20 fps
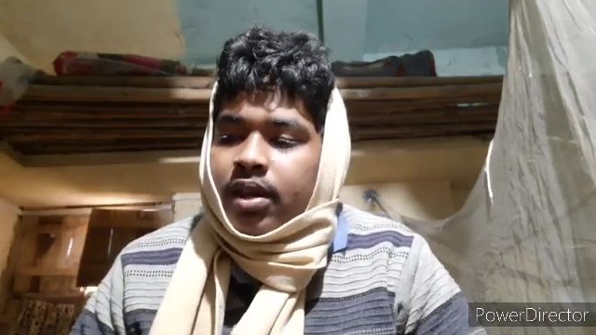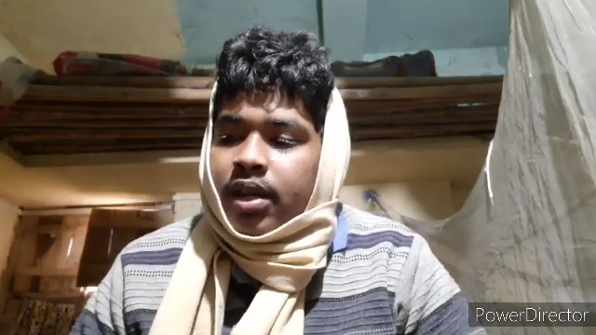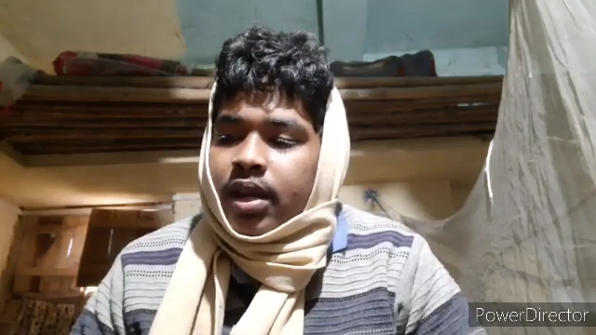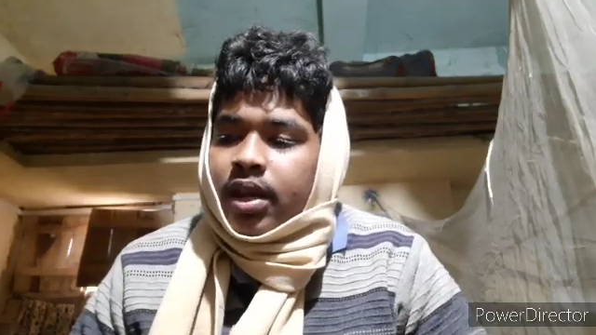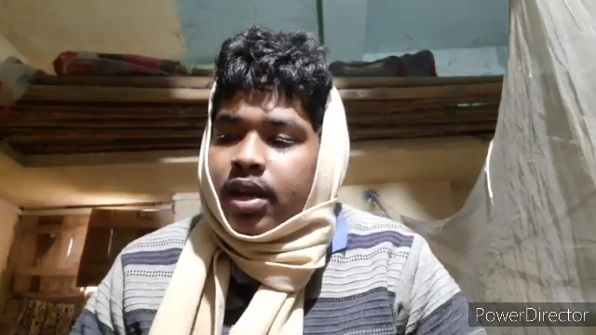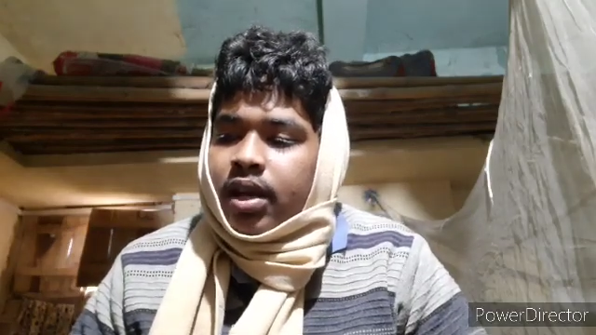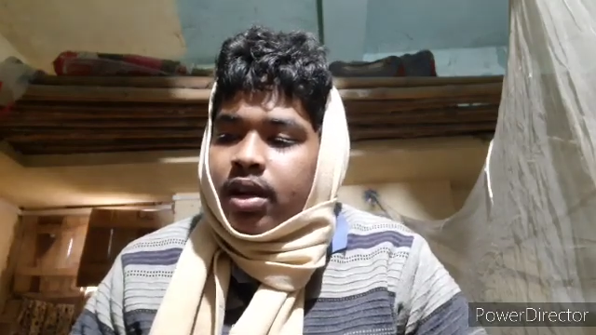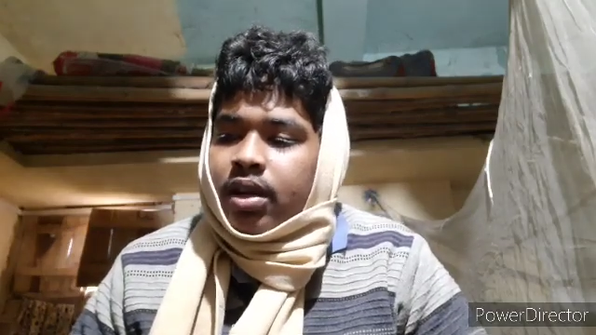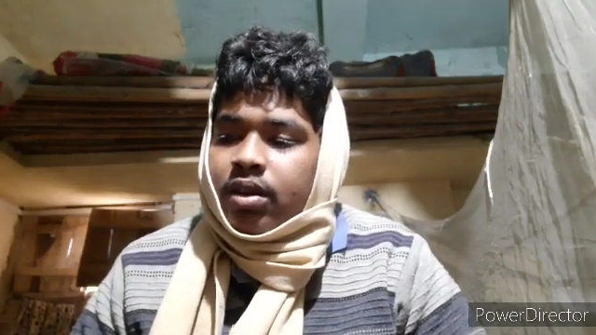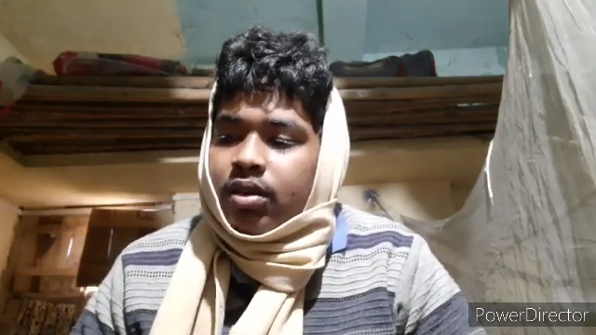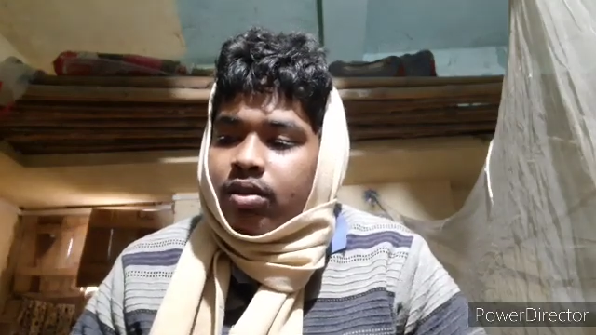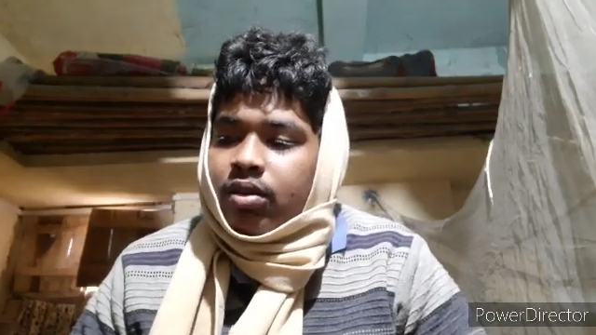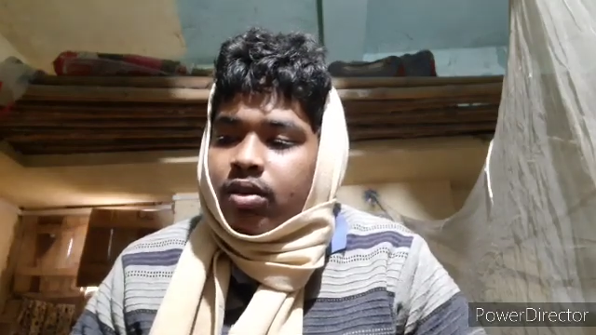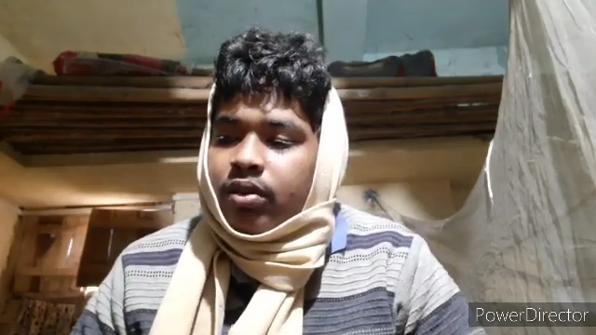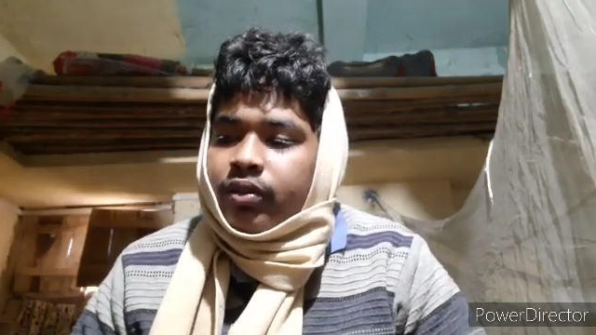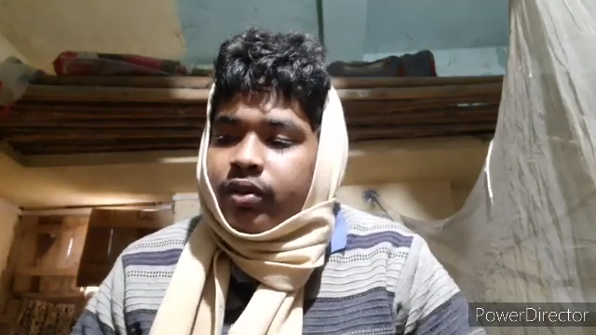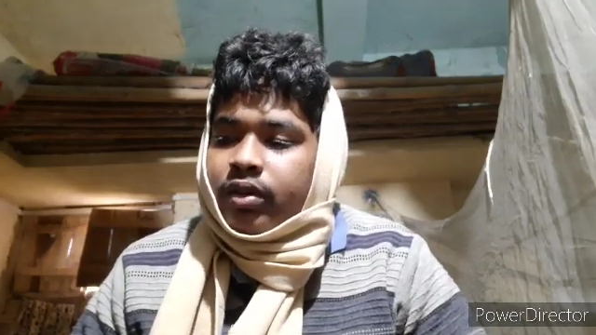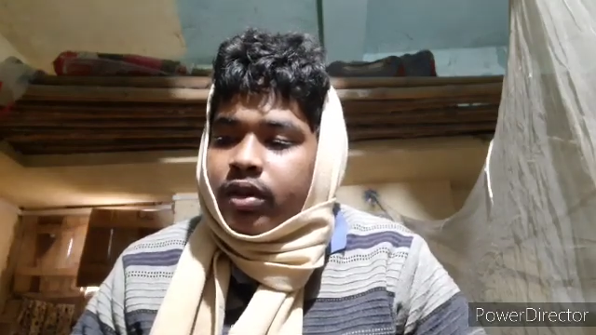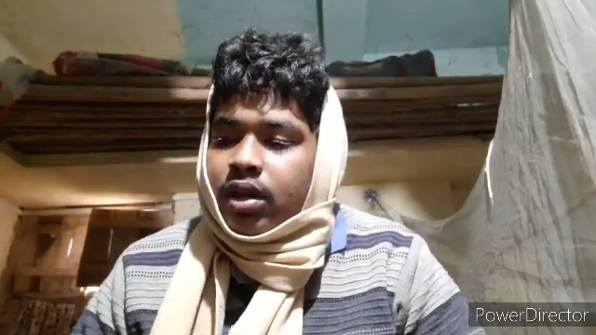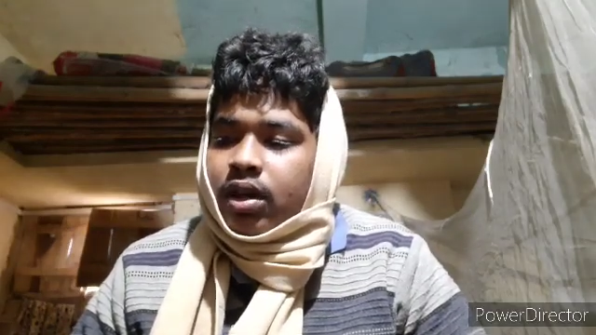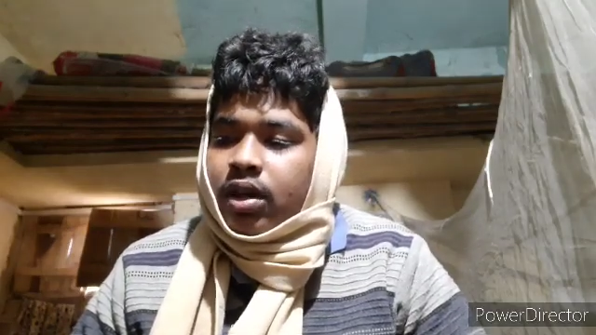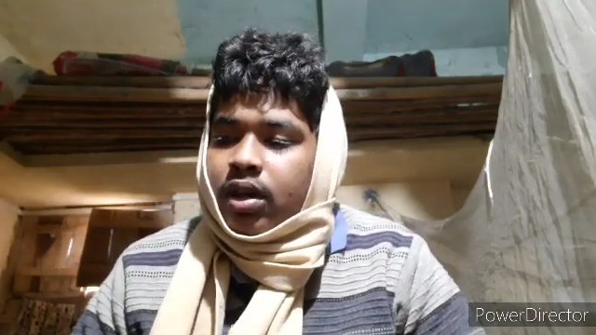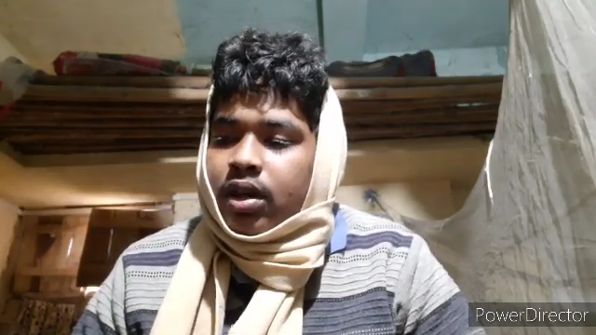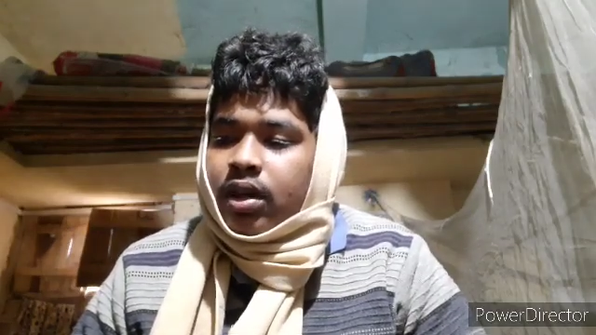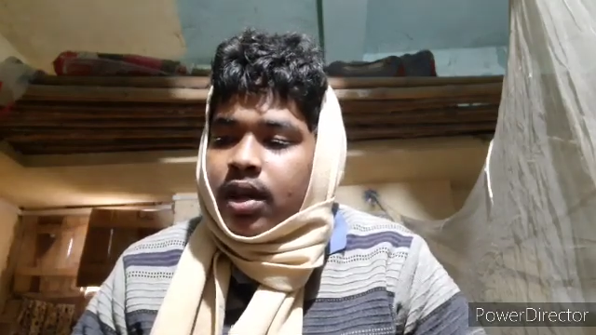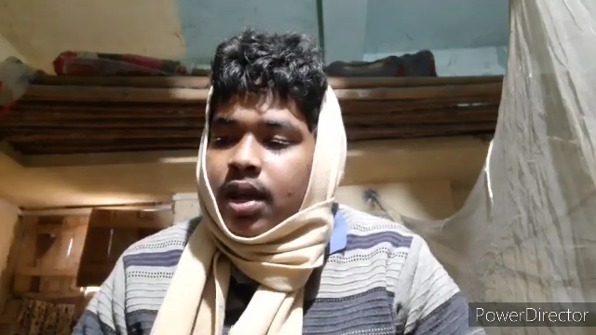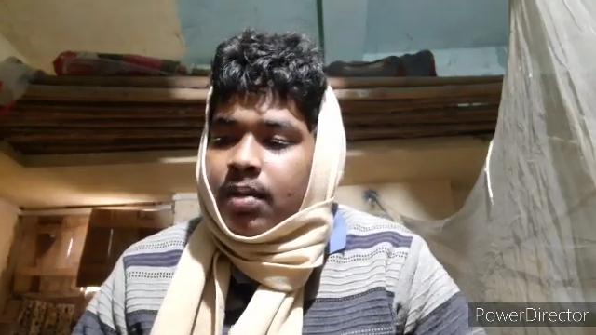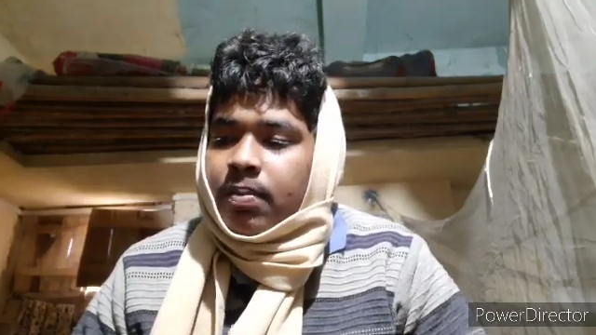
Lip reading: and also the